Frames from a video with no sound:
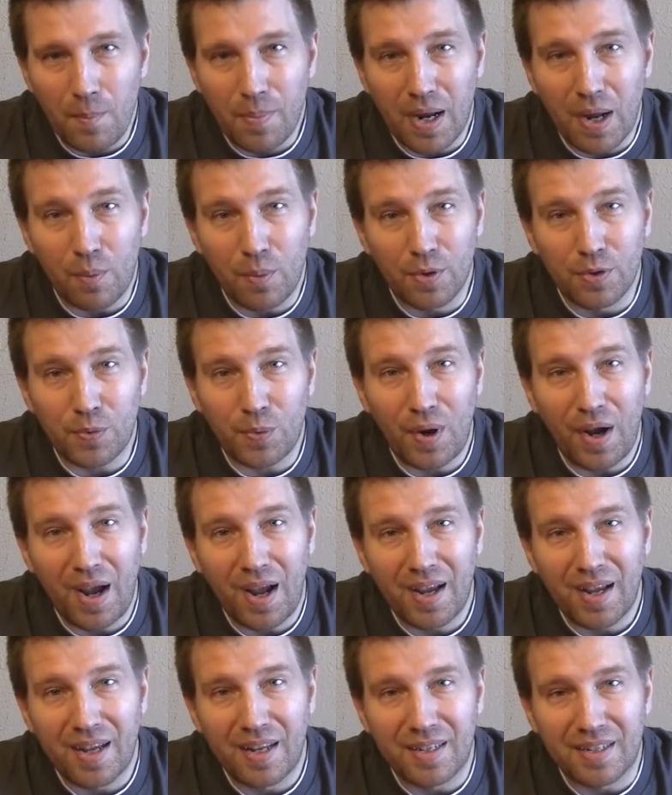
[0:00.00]
But I will
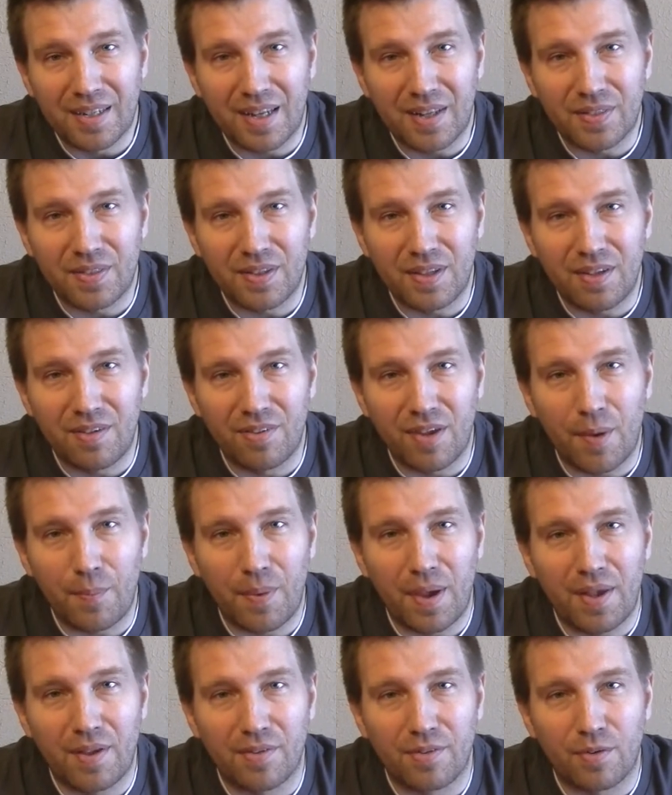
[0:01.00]
try and get these
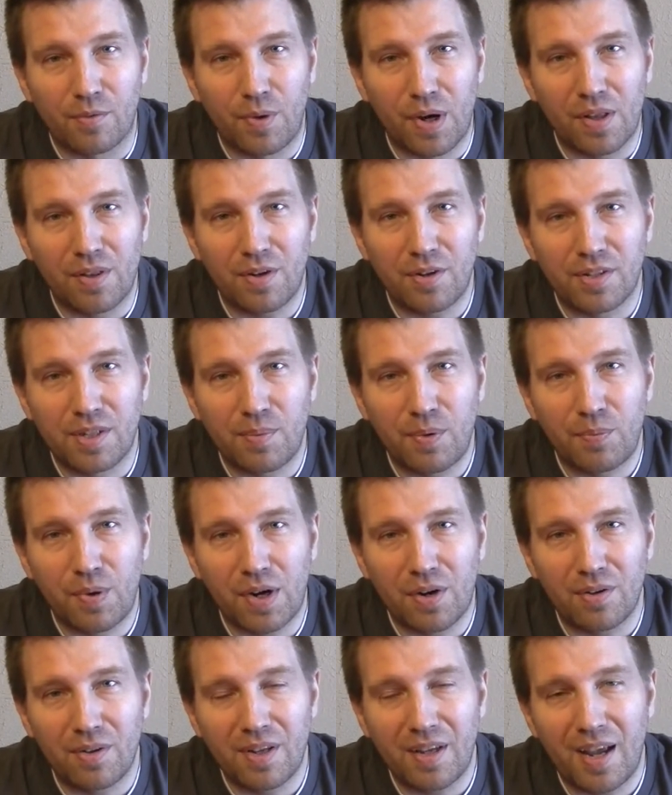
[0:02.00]
up as regularly or
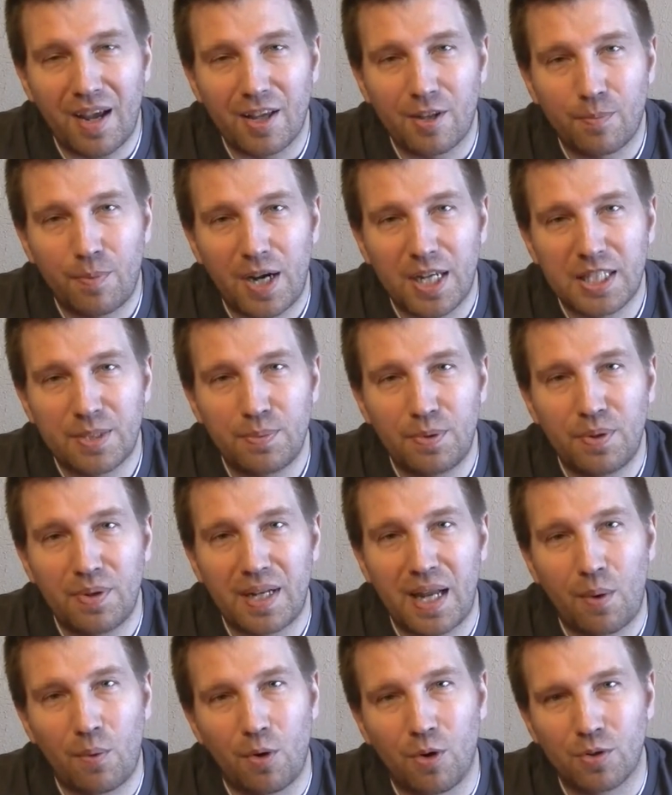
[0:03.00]
semi-regularly as possible,
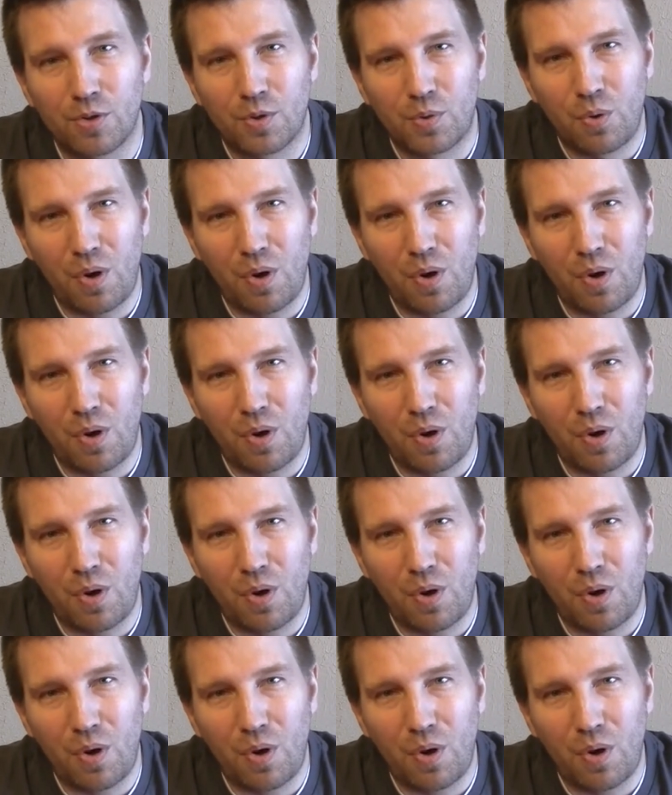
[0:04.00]
and I will